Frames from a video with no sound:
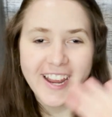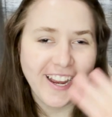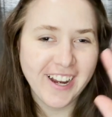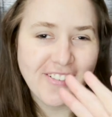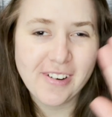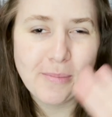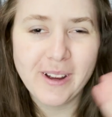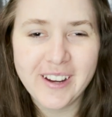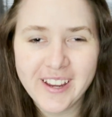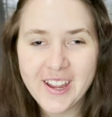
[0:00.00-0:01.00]
Hey
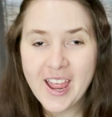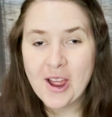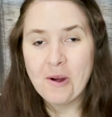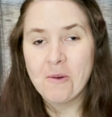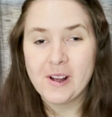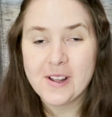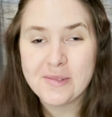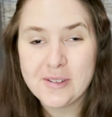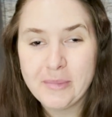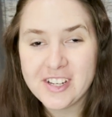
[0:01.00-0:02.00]
everybody,
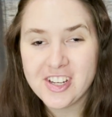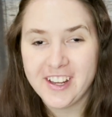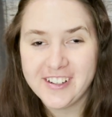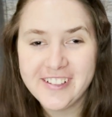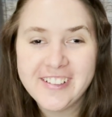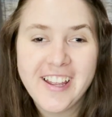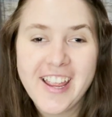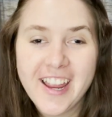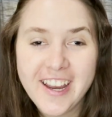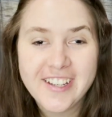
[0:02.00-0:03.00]
welcome to my channel.
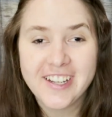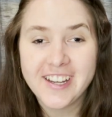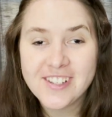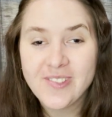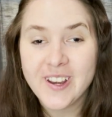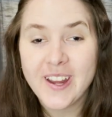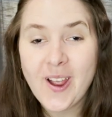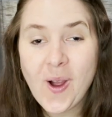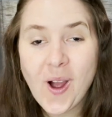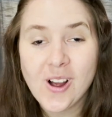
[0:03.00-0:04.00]
In today's
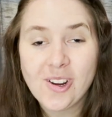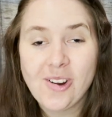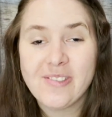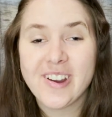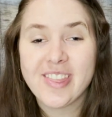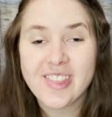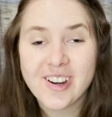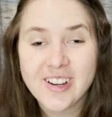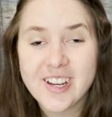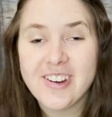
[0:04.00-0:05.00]
video, I'll go over
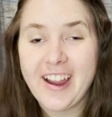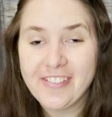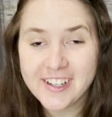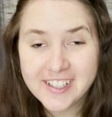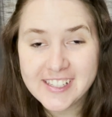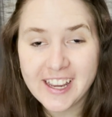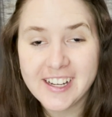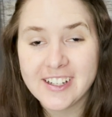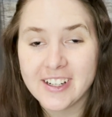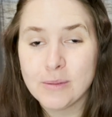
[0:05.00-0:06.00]
thirty graphic
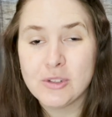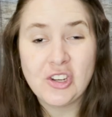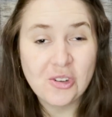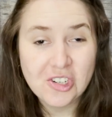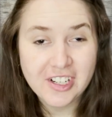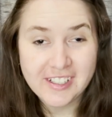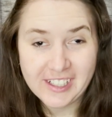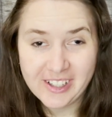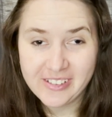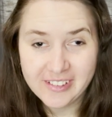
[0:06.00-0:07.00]
design terms you should
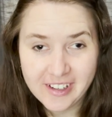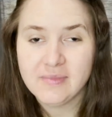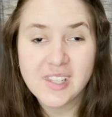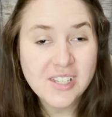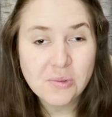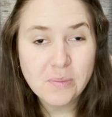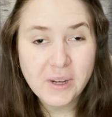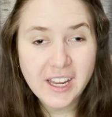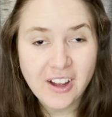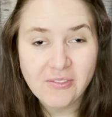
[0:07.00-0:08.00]
know. This would
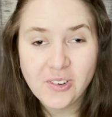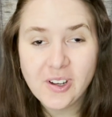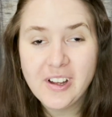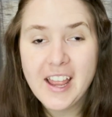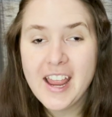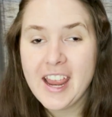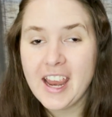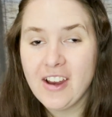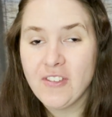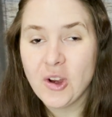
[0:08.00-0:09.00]
be helpful
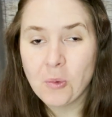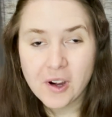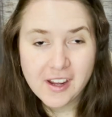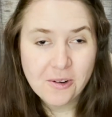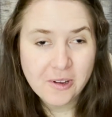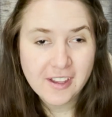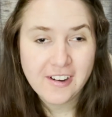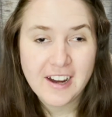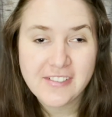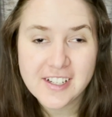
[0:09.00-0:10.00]
if you're working with a
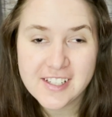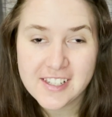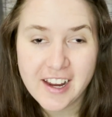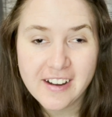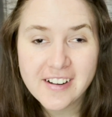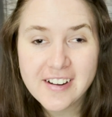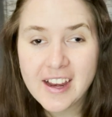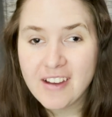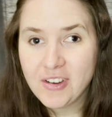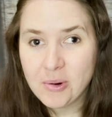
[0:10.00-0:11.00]
graphic designer,
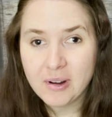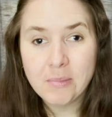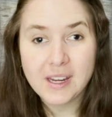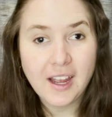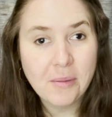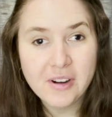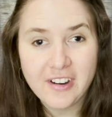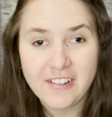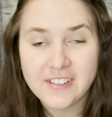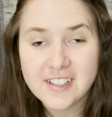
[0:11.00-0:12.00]
if you want to become a
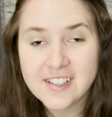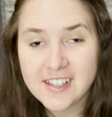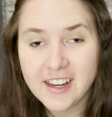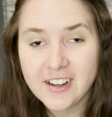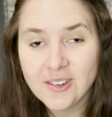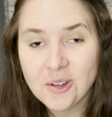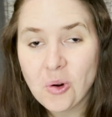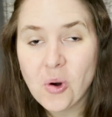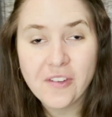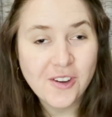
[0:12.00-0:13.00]
graphic designer,
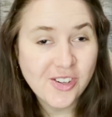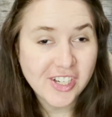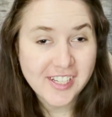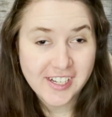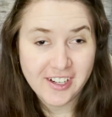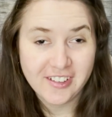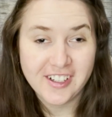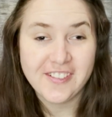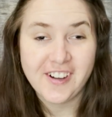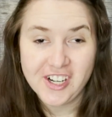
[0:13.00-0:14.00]
or if you just need a
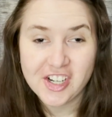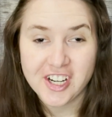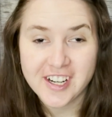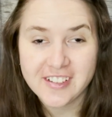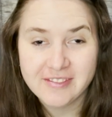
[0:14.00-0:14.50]
refresher.